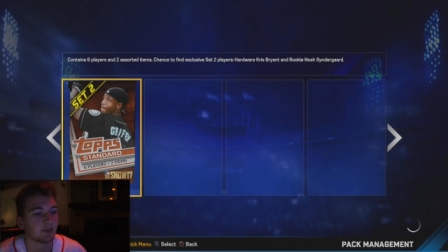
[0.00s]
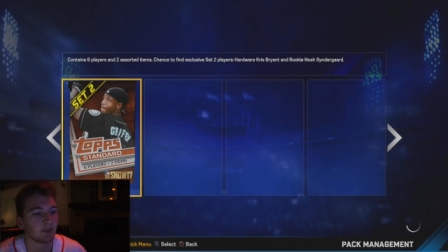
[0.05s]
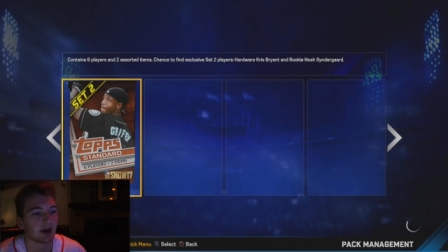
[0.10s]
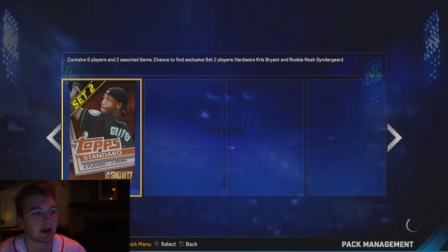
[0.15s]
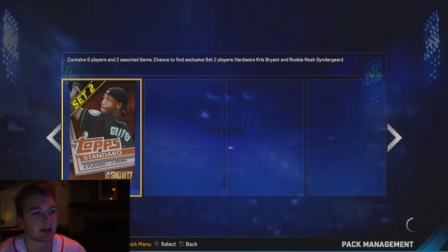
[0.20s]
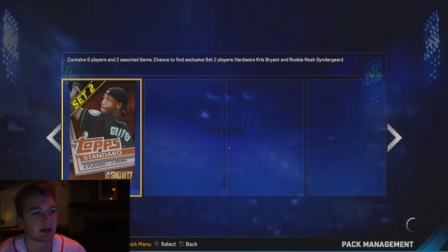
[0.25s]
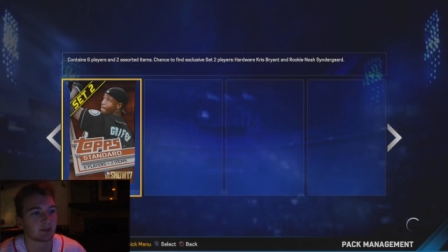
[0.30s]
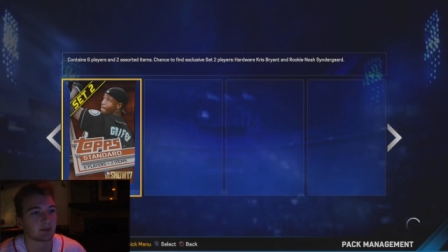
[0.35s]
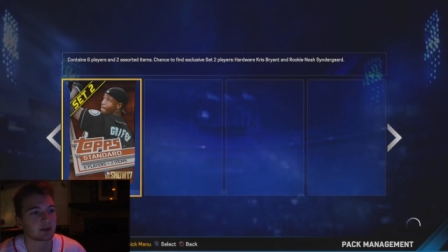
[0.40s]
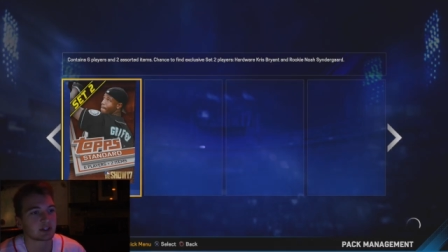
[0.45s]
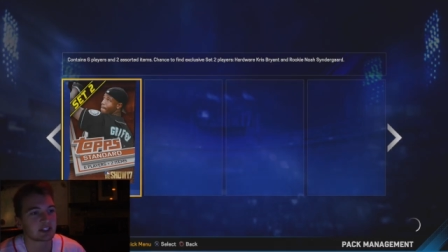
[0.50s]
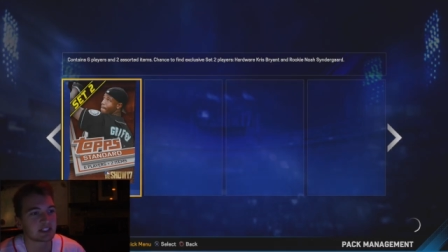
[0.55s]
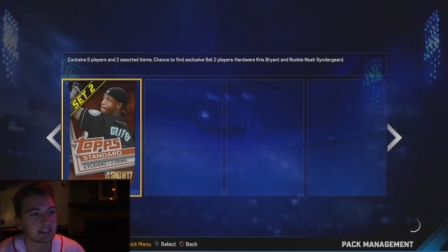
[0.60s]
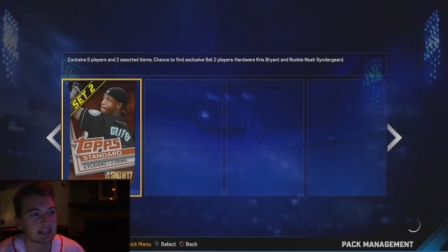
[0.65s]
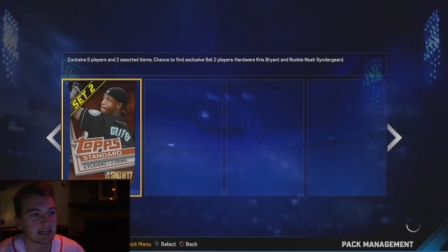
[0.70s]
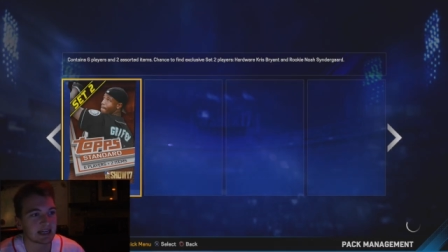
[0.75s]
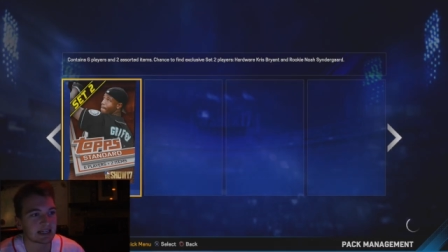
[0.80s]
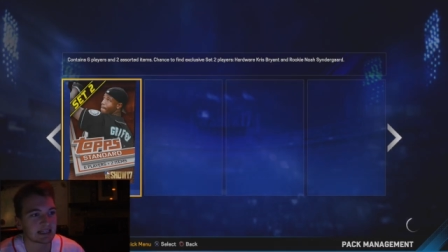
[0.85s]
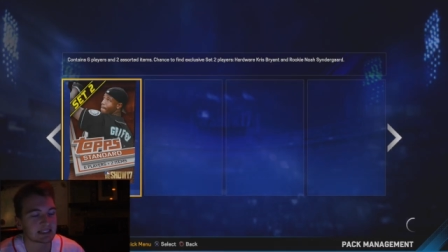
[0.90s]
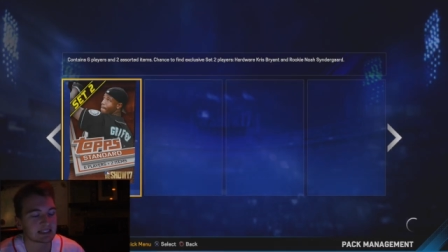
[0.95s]
Pack number
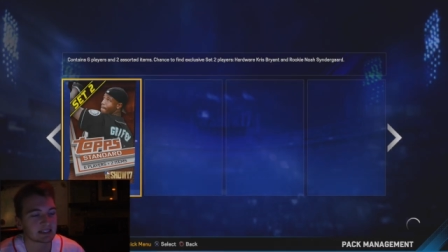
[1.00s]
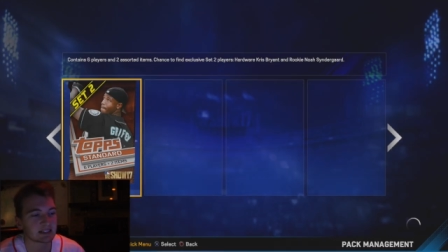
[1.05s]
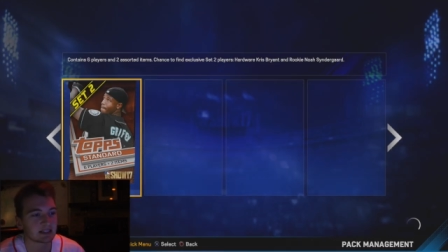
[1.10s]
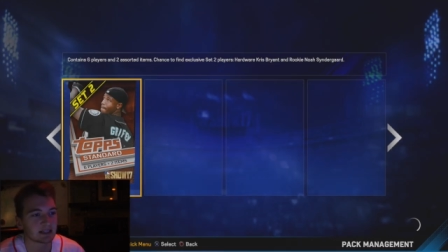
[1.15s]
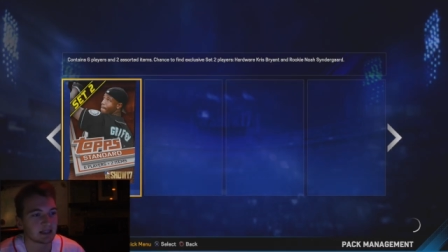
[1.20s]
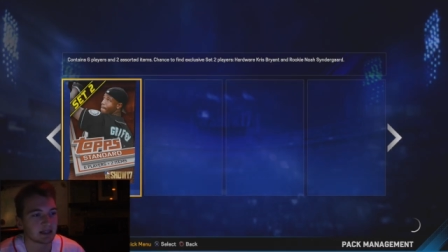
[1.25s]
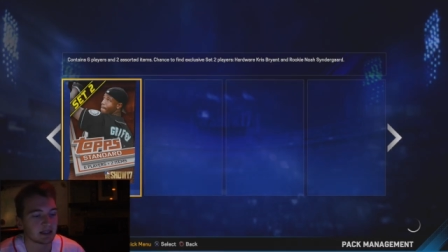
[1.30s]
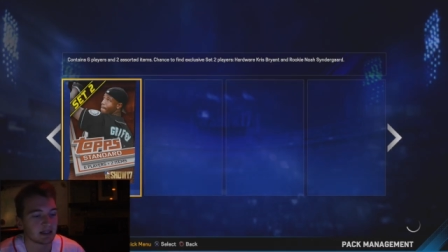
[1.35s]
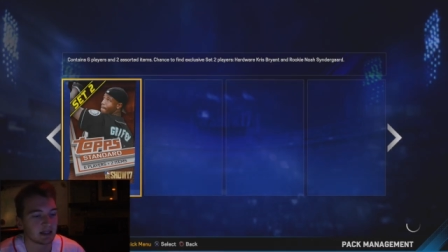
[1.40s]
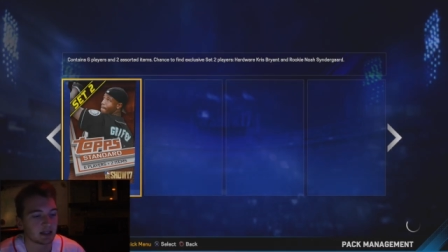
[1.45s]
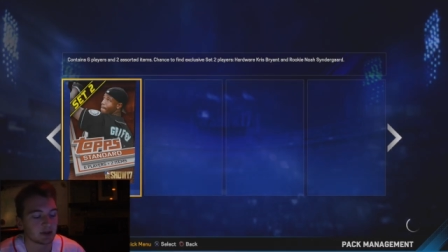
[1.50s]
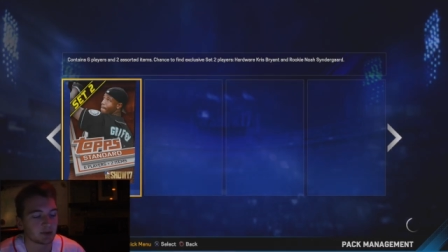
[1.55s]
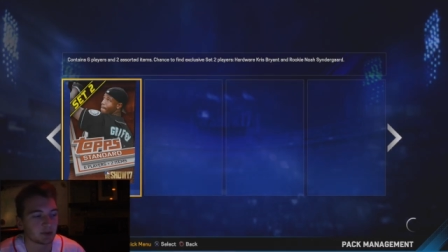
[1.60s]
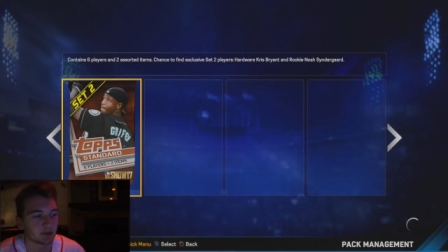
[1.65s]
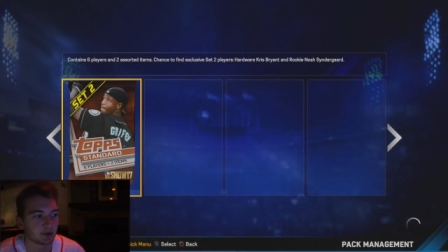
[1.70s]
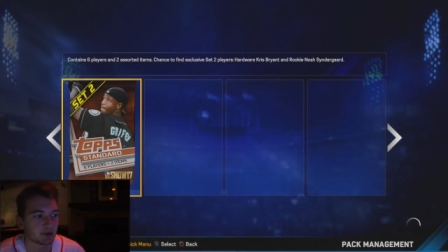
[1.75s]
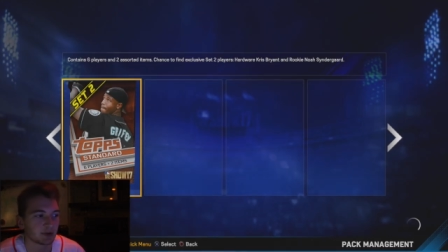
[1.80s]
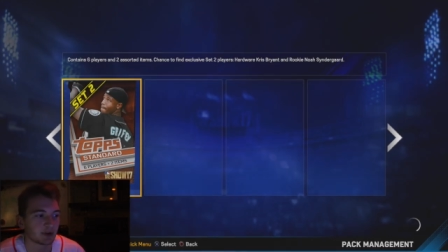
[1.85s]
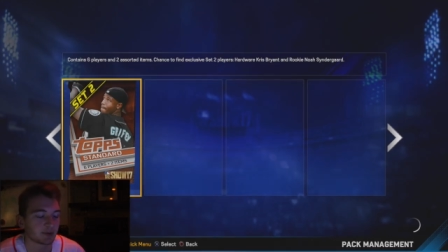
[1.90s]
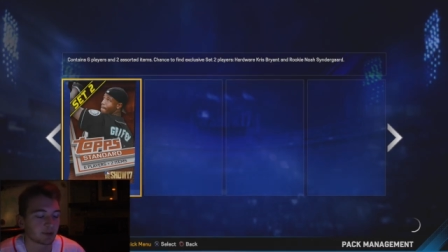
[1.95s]
six.
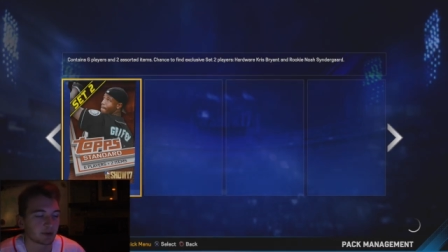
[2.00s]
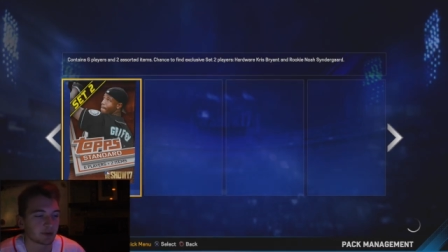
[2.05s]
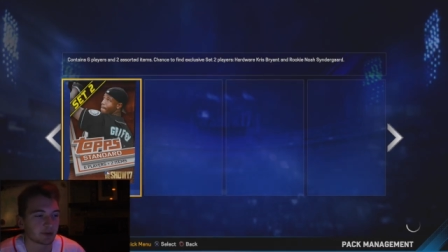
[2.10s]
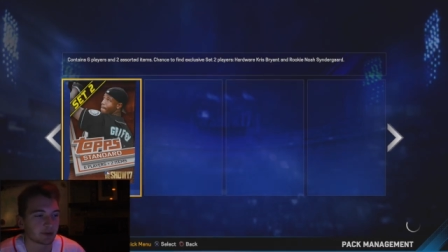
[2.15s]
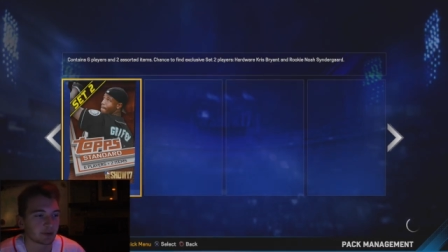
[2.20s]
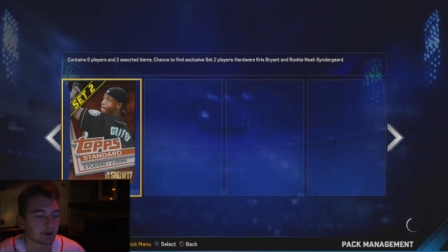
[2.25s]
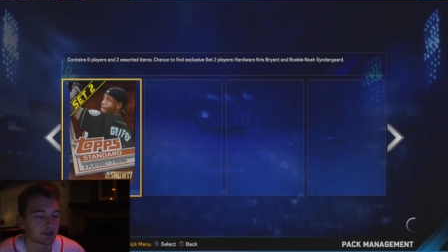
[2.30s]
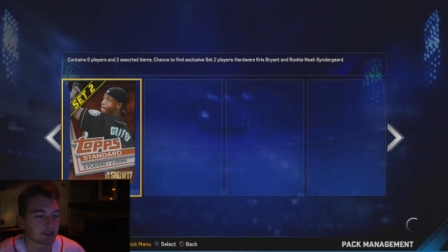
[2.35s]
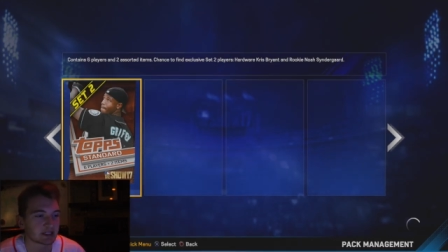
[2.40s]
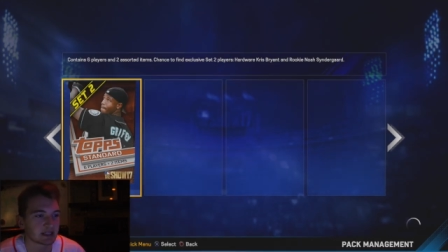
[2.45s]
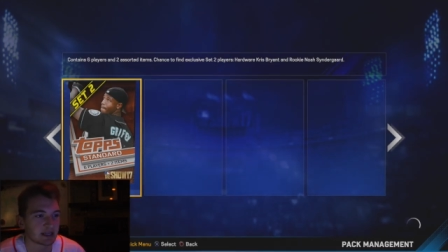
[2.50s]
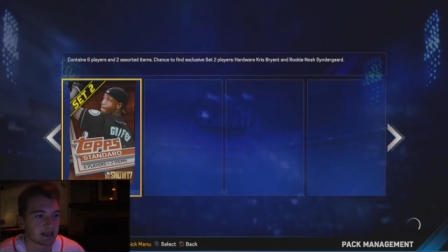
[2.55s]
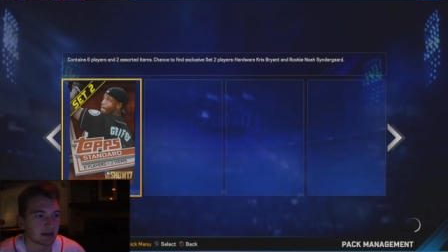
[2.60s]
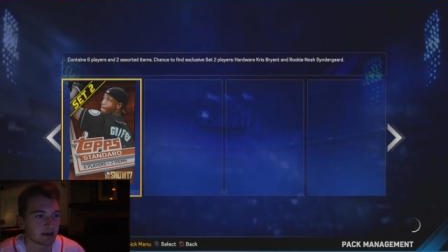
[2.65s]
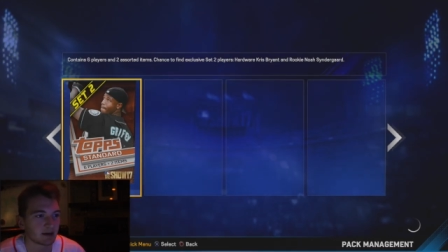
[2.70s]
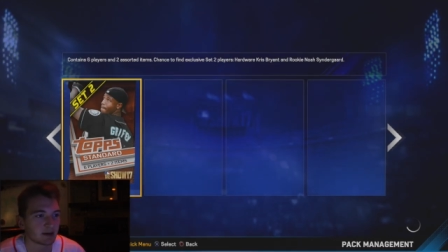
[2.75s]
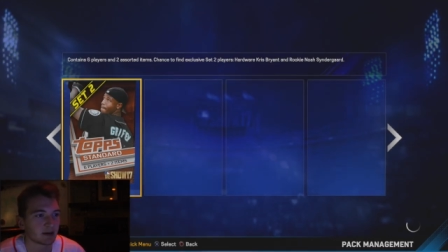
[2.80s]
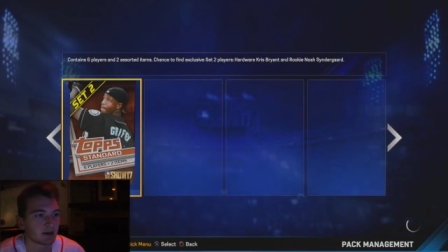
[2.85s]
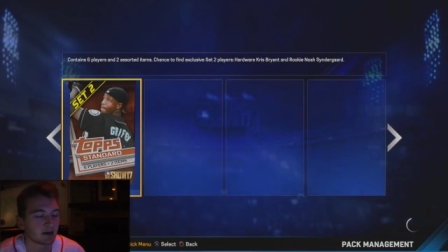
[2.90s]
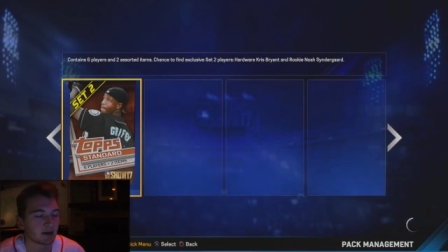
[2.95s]
Well, number 14,